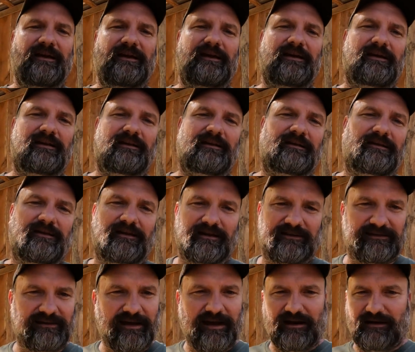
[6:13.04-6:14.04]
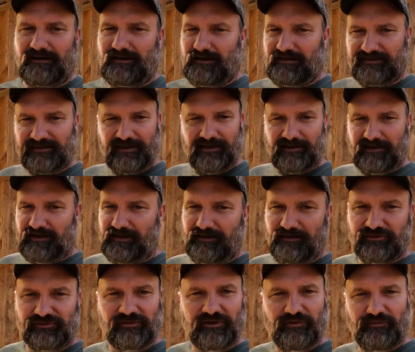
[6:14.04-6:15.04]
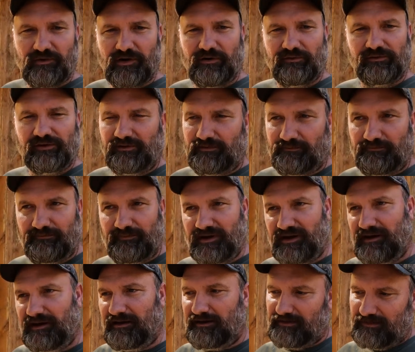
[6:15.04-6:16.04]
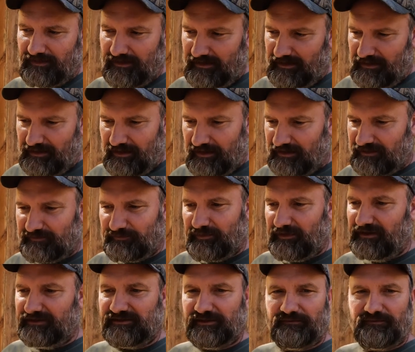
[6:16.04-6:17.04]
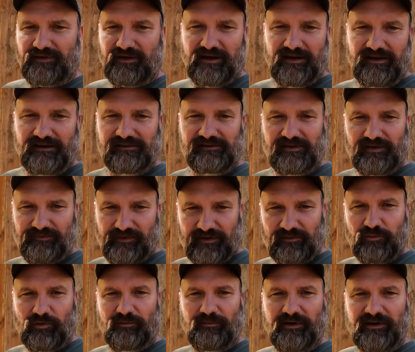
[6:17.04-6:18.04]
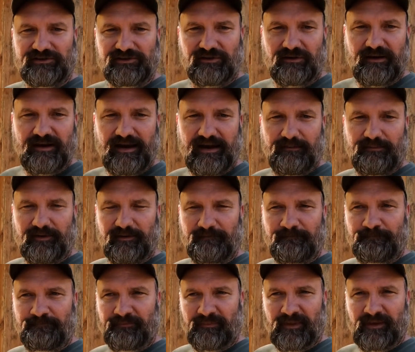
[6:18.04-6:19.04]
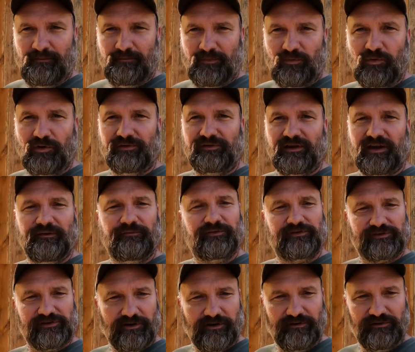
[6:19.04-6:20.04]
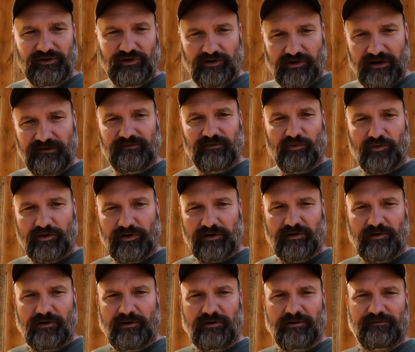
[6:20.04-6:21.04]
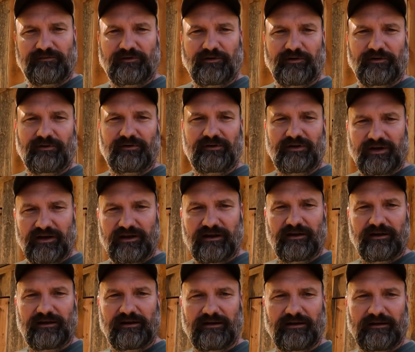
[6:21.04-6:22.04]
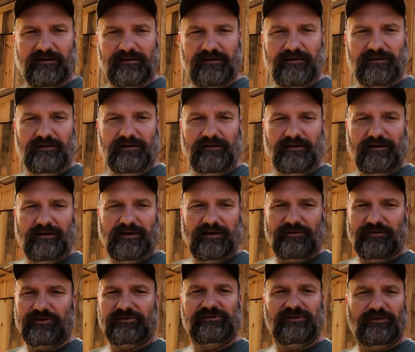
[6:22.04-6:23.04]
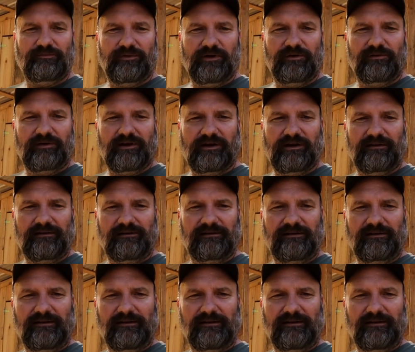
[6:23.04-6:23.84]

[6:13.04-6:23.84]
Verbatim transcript: And like I say, I, say again, there's nothing wrong with big, expensive things if that's what makes you happy. But one thing for certain, you're going to have to work hard for it. And, uh, and there's nothing wrong with that.